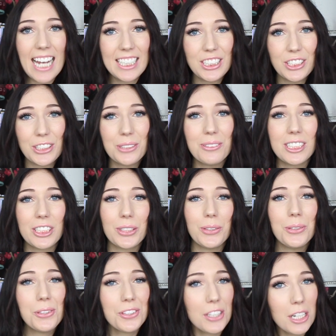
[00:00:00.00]
Angel, which will
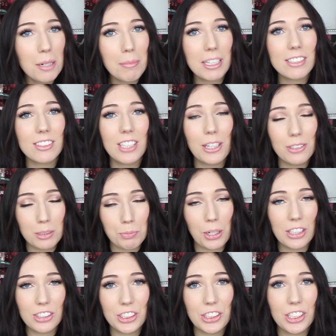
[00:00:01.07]
also come as no
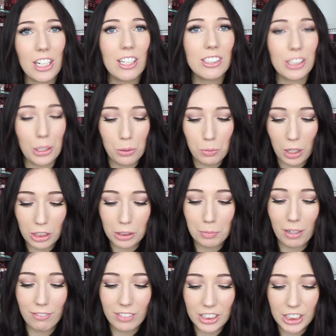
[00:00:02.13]
surprise to you guys who watch
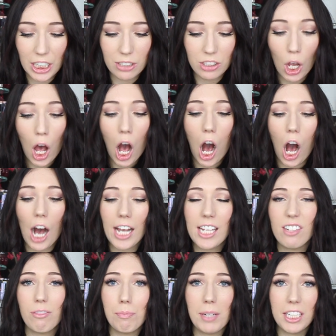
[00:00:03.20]
my videos. I
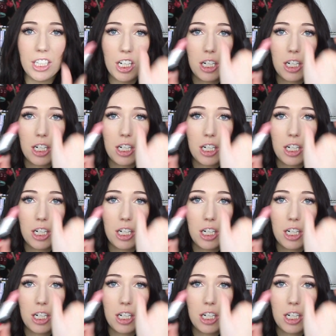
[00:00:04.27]
have been